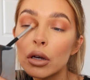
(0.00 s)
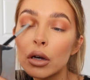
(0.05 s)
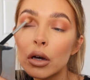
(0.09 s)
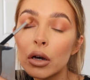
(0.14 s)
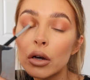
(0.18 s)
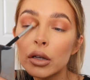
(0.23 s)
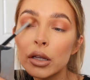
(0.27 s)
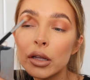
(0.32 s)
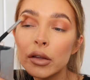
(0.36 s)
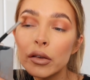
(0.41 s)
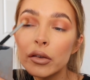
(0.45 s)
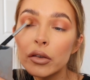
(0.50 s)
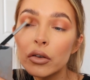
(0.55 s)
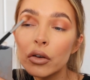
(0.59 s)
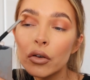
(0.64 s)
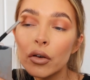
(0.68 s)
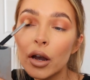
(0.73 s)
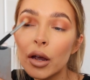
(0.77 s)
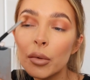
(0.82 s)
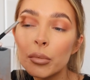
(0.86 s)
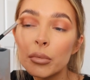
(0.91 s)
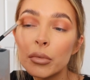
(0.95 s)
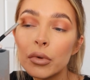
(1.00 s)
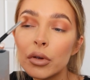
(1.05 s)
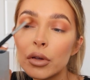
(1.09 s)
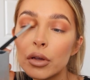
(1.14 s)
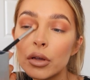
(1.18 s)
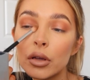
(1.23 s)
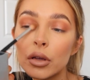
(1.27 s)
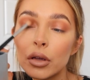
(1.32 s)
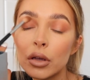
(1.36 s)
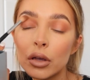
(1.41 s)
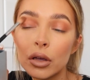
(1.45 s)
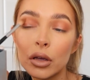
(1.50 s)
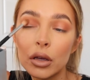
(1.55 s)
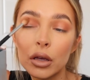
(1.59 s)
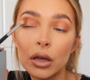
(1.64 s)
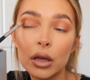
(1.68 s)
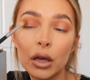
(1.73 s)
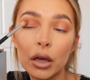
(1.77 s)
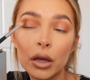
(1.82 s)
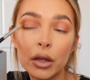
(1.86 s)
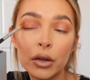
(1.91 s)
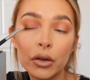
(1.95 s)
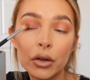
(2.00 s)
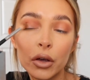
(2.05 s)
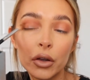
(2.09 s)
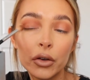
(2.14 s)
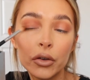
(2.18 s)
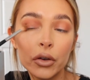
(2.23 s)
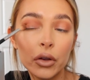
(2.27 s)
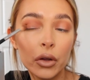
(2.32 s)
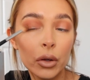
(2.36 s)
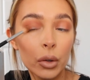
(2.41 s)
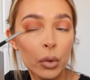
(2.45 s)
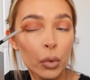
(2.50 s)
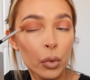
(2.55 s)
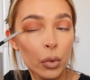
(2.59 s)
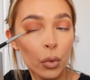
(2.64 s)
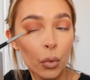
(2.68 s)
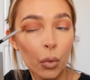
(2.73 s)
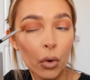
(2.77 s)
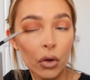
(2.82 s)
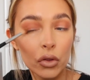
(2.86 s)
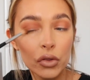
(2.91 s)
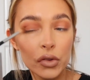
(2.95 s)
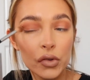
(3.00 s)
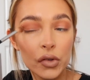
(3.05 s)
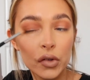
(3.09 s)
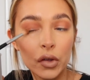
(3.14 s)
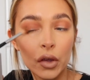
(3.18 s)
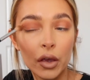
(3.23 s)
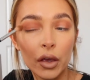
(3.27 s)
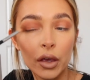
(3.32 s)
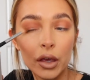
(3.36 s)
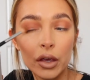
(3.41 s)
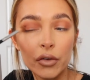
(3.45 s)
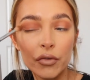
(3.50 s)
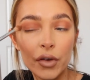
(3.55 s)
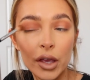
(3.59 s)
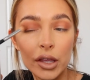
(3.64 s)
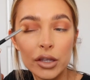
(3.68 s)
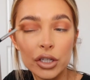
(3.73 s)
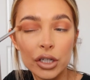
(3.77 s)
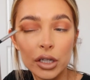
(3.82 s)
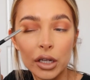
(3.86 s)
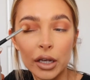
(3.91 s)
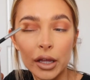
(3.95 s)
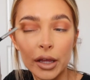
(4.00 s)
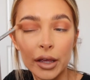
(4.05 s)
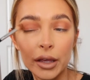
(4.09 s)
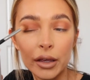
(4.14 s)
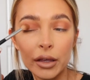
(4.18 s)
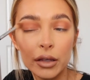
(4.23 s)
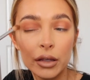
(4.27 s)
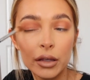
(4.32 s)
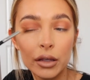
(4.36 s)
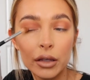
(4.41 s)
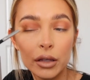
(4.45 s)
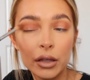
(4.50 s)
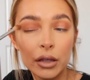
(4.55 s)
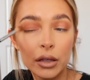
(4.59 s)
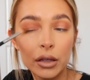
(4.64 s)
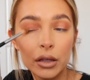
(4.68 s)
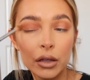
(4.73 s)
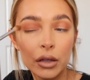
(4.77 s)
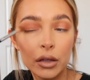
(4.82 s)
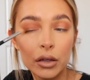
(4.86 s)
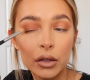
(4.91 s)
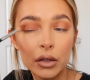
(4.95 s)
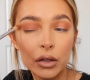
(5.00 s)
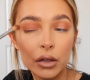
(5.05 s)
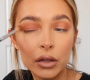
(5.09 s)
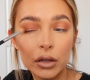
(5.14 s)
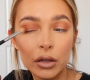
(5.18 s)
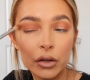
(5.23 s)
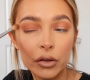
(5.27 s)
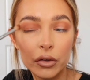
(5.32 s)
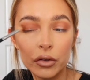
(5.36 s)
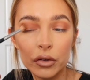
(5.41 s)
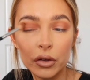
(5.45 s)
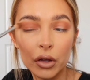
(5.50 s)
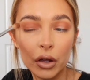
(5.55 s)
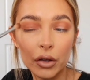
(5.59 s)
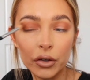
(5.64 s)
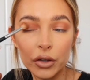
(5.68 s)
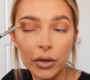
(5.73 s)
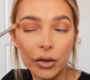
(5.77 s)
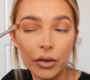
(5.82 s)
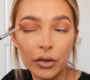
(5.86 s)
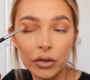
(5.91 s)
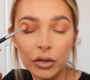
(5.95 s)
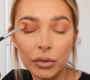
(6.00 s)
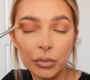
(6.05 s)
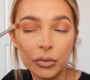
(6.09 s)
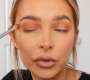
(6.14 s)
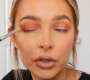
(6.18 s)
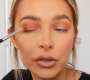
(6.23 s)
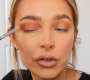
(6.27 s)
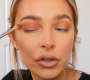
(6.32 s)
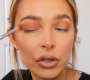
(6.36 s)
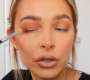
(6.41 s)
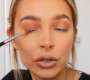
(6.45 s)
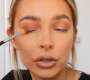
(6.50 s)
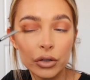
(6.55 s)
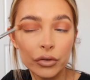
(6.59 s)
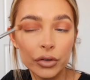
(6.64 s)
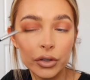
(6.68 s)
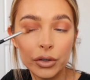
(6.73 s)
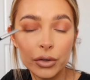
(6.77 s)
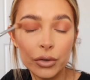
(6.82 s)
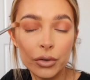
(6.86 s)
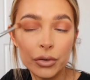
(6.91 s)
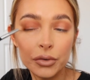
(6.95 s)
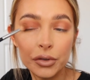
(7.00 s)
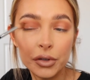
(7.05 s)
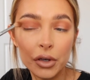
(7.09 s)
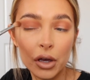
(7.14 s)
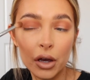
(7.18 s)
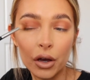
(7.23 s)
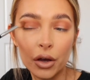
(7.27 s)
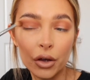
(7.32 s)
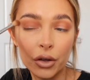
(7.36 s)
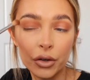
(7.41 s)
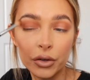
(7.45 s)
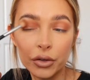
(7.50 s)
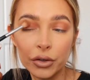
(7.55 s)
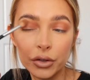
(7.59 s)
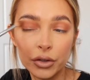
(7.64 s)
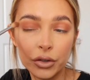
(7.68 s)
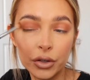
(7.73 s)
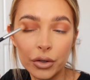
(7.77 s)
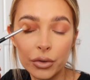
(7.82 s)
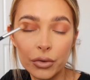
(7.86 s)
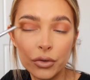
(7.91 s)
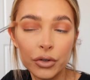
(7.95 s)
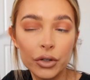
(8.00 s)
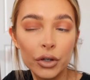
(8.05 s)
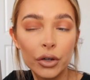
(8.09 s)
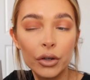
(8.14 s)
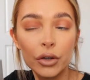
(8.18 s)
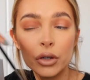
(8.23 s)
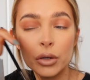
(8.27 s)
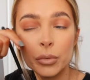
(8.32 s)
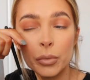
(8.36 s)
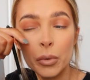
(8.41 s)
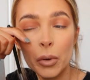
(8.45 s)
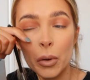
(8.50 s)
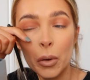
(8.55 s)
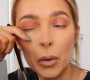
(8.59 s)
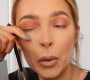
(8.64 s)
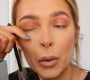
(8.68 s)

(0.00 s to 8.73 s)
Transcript: on Instagram, and I do want to eventually start doing some tutorials on YouTube,